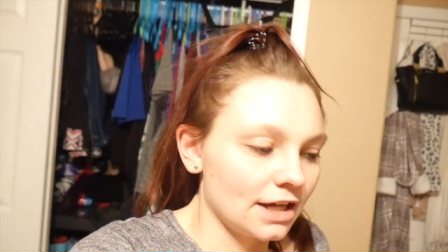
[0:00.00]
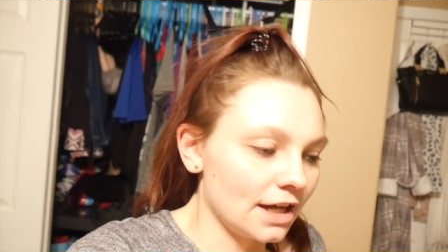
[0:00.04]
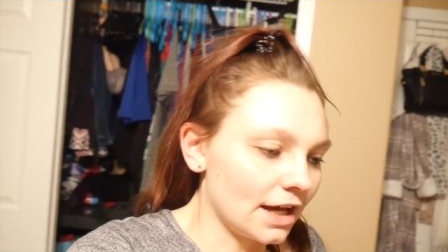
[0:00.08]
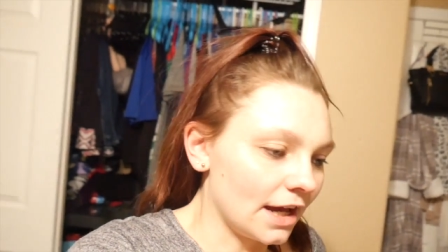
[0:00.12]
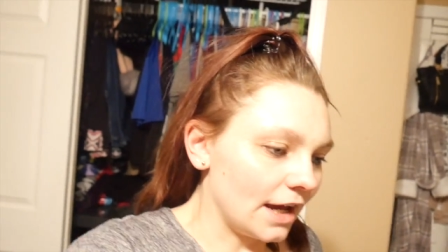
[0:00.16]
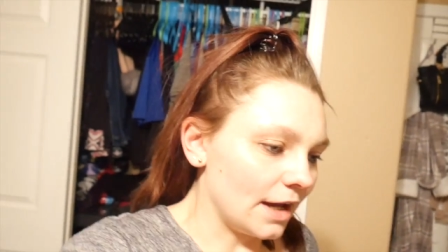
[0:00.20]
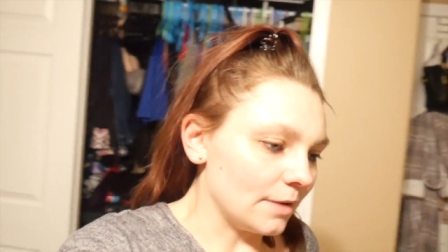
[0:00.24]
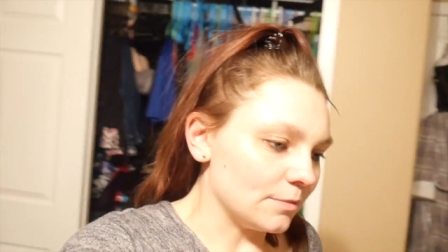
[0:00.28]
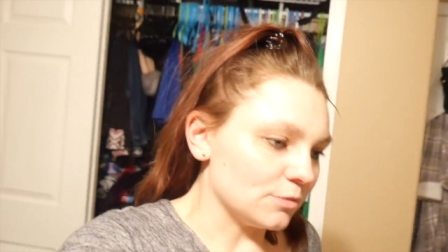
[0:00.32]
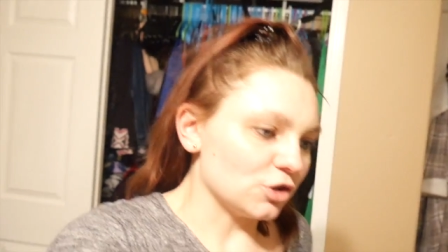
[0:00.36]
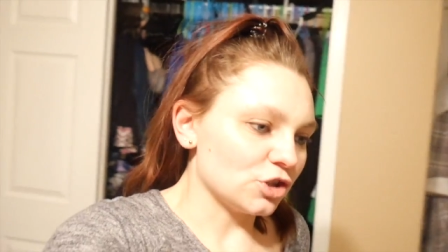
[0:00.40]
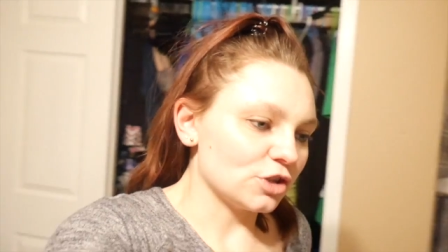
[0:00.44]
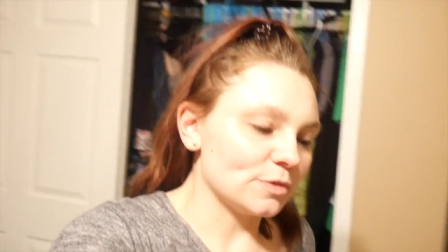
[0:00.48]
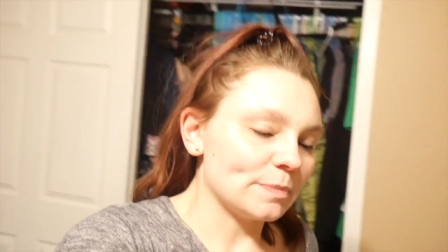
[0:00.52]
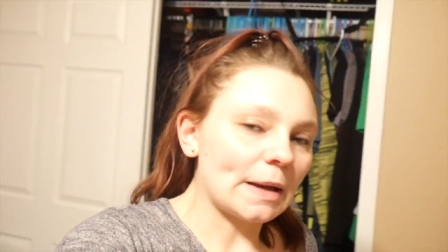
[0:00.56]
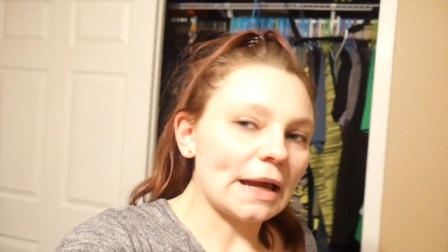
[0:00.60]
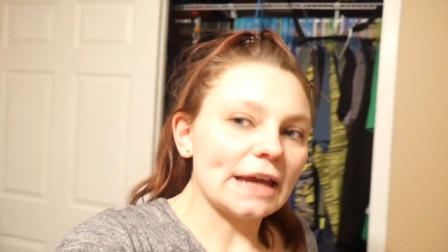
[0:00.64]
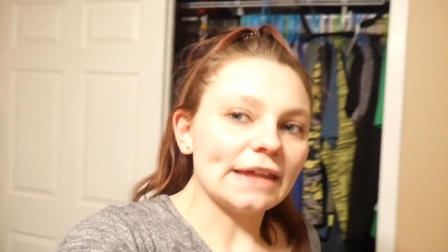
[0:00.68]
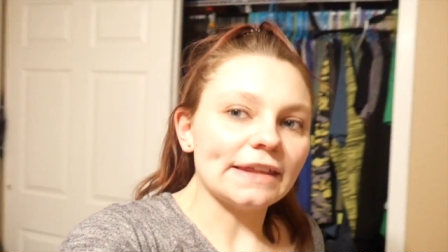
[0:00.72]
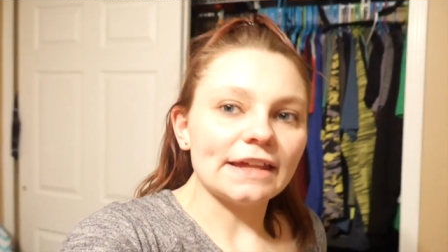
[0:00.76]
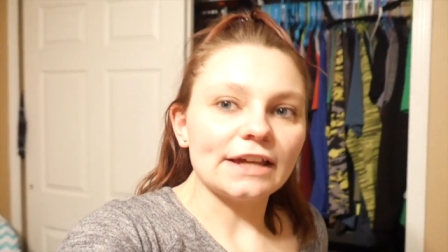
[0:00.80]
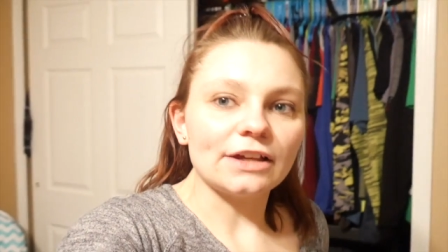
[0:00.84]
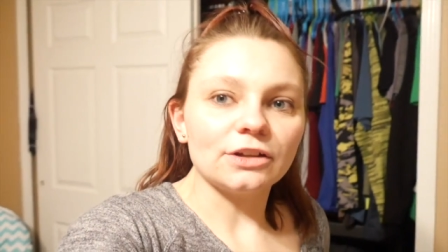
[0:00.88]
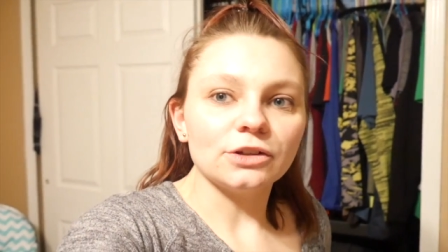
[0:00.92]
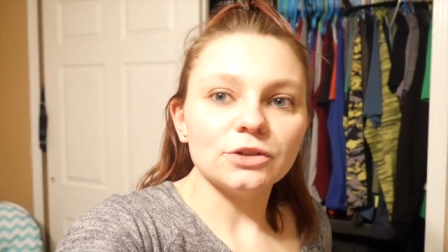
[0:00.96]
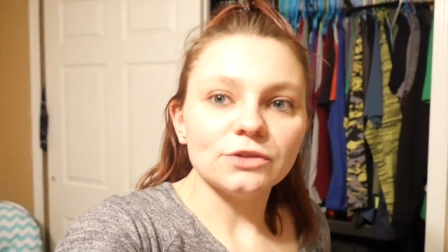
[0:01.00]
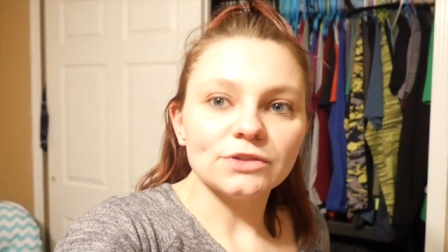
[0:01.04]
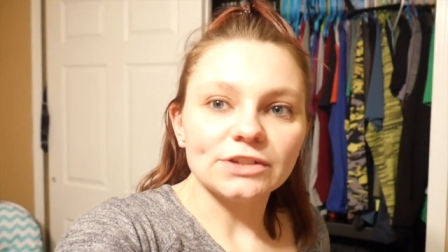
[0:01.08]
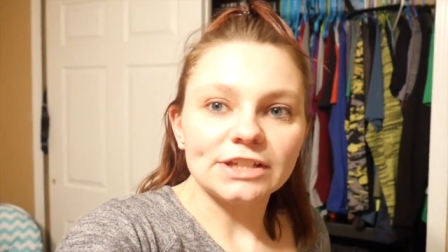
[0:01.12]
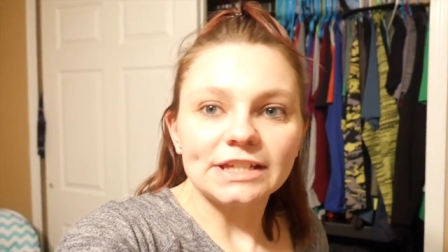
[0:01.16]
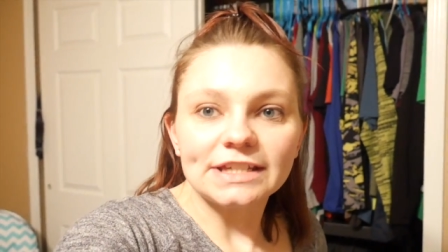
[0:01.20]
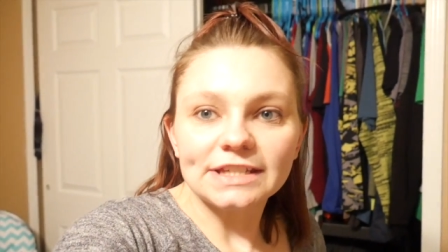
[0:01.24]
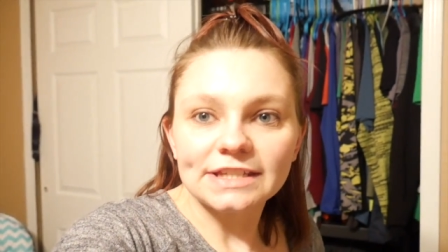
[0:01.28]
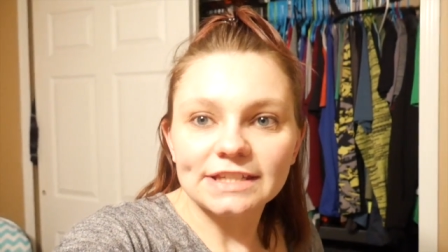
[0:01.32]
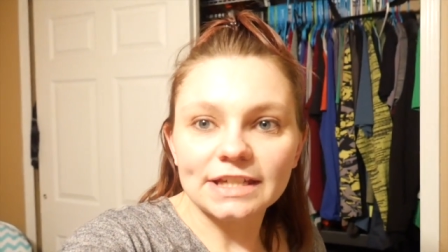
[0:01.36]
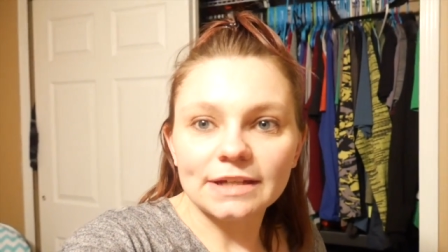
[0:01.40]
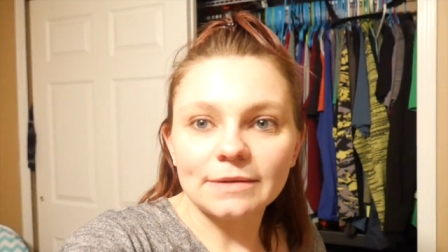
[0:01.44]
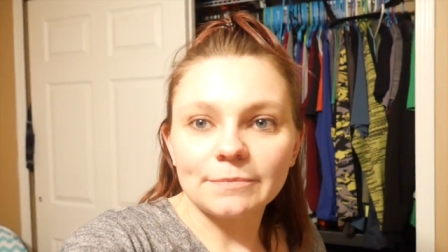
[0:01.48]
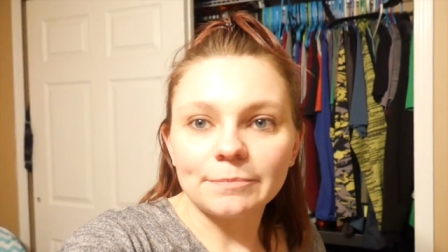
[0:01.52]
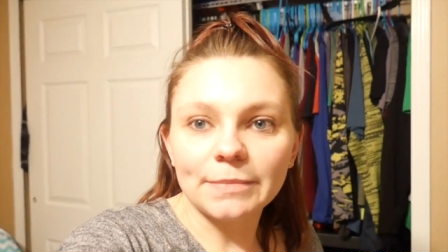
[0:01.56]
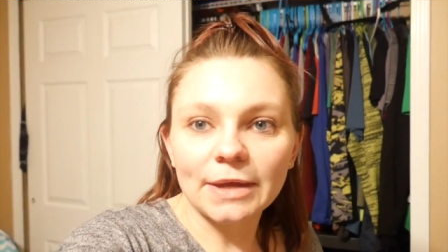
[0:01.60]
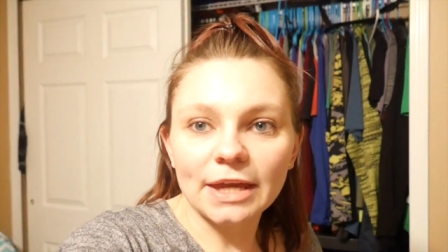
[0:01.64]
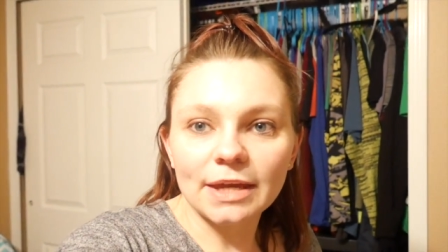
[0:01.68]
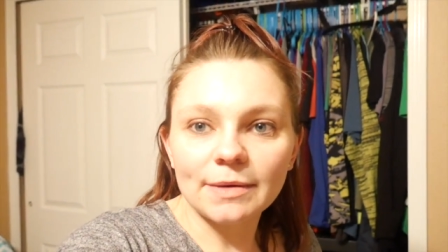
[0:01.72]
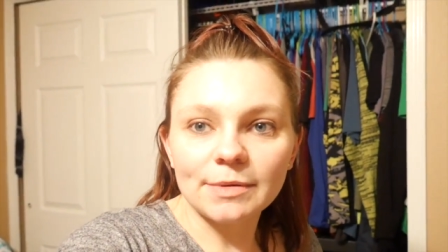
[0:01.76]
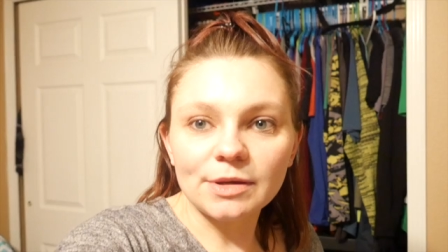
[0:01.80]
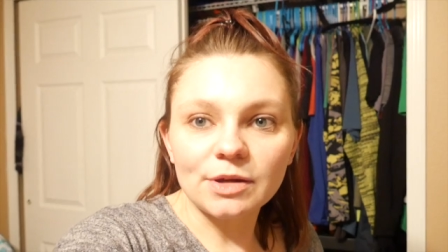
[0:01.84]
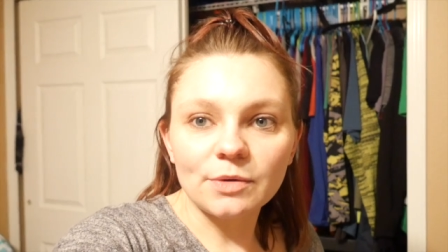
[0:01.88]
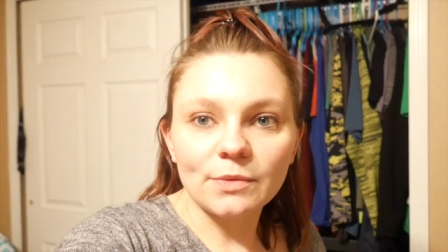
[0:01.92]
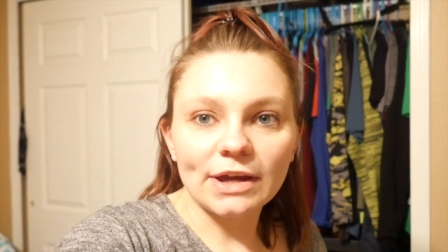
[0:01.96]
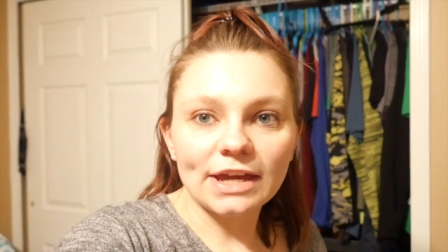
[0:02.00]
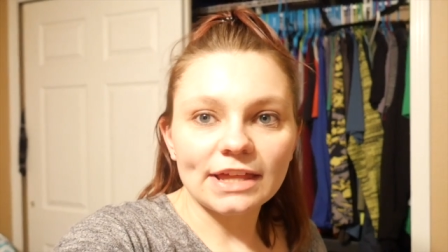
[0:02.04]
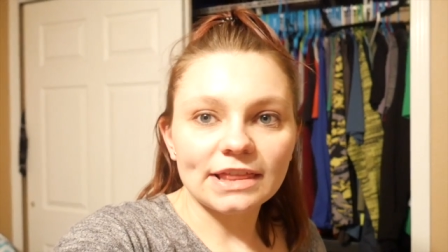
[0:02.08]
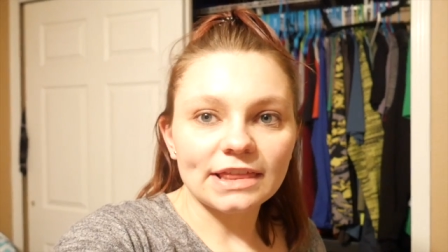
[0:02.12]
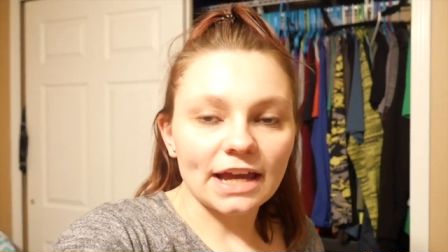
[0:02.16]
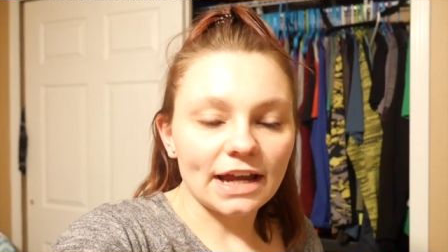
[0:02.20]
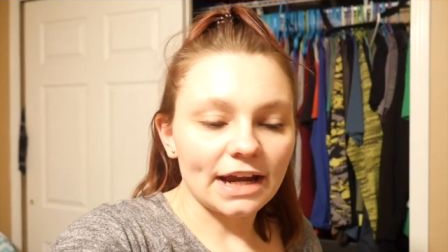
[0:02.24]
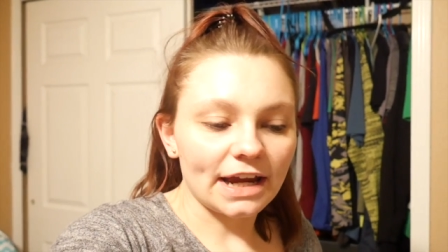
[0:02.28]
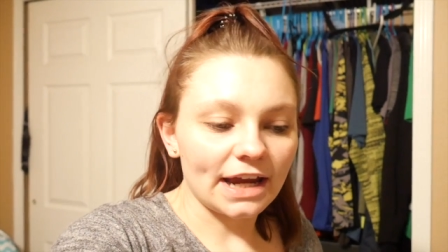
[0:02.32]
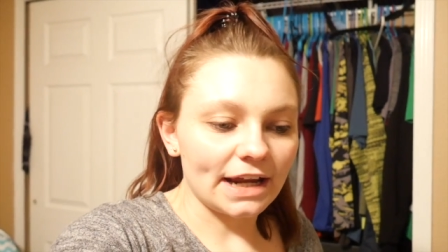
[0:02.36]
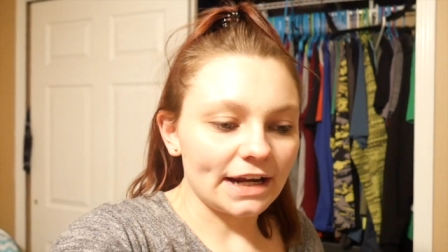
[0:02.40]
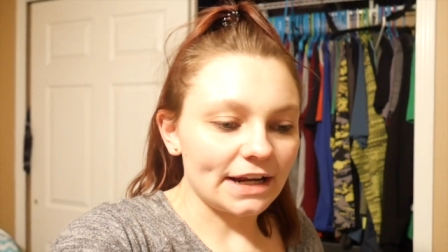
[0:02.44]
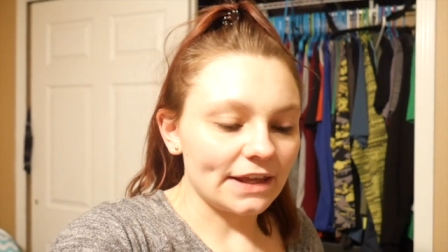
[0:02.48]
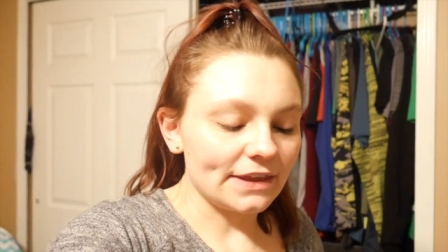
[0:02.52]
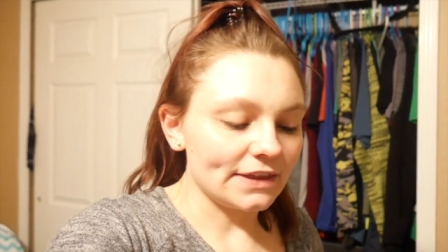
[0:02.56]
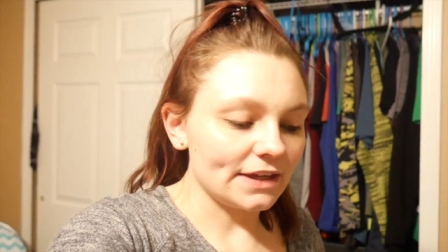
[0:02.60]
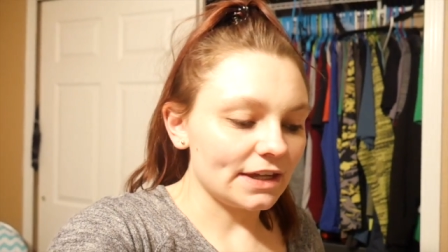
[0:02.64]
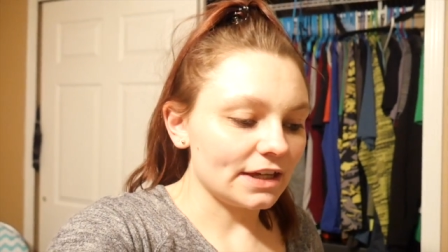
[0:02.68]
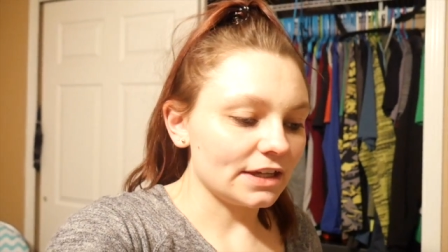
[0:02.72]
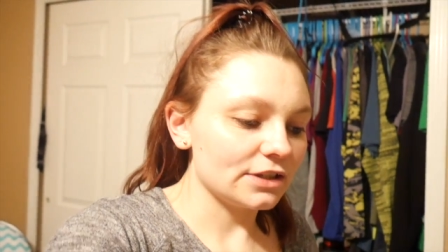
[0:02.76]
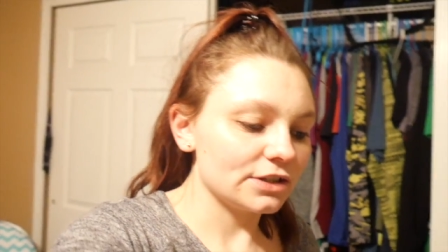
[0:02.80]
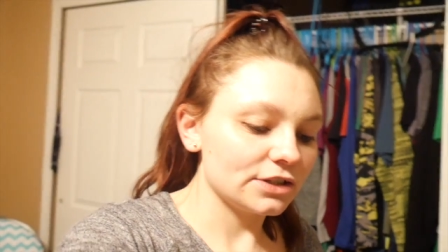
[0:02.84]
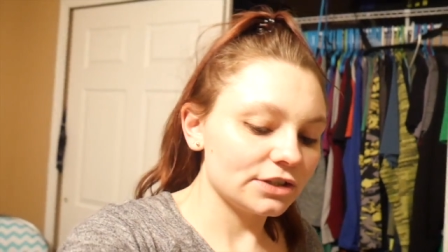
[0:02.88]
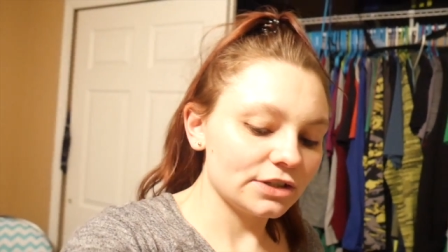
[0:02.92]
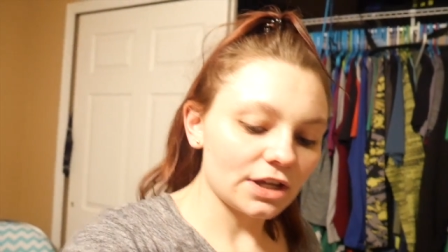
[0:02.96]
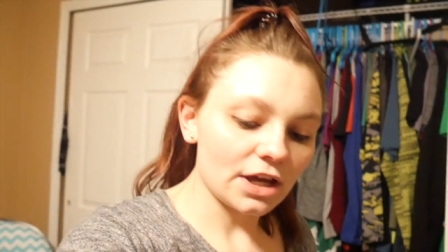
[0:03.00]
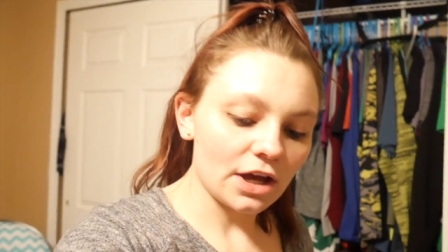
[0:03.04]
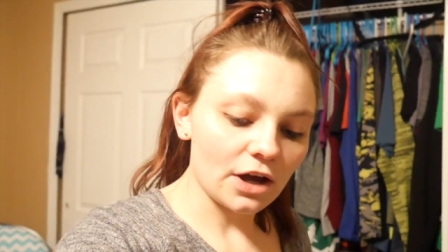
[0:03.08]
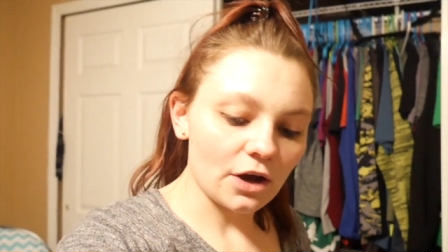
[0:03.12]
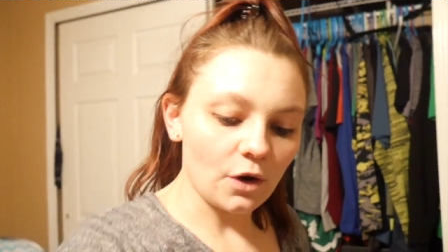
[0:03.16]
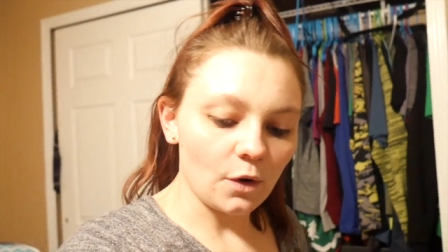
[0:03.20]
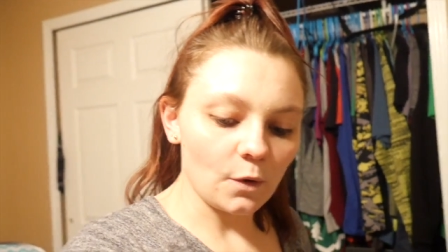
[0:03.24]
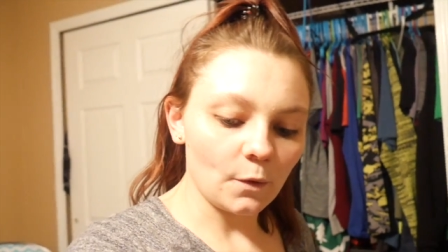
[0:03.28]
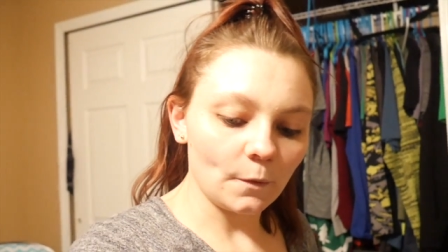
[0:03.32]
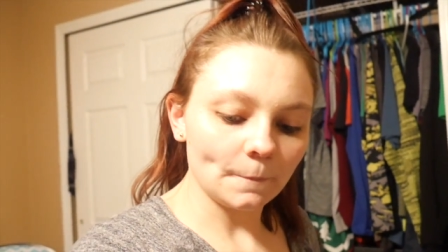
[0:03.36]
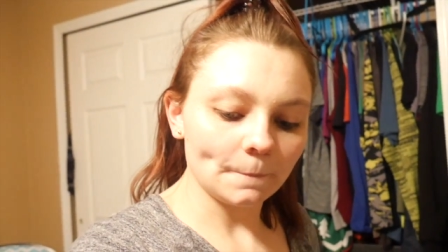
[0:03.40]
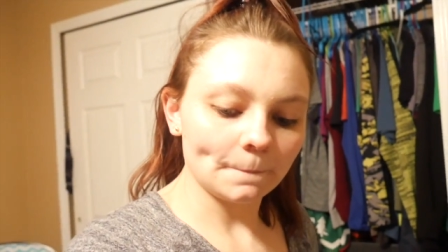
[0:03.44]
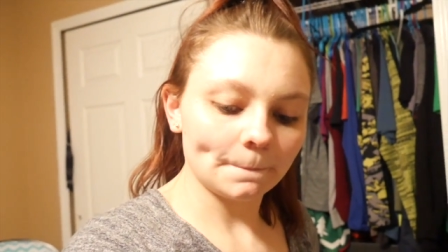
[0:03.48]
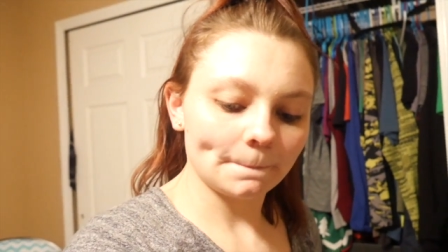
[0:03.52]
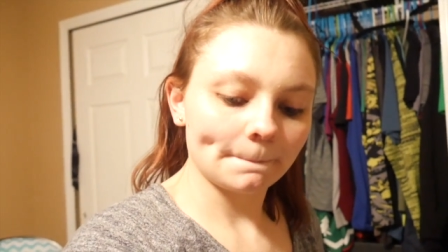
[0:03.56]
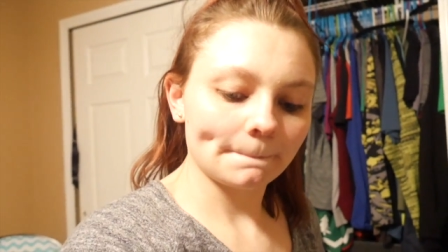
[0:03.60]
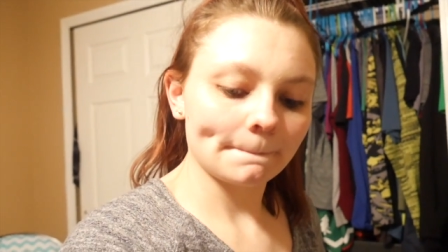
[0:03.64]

um, just by like losing some baby weight that kind of thing so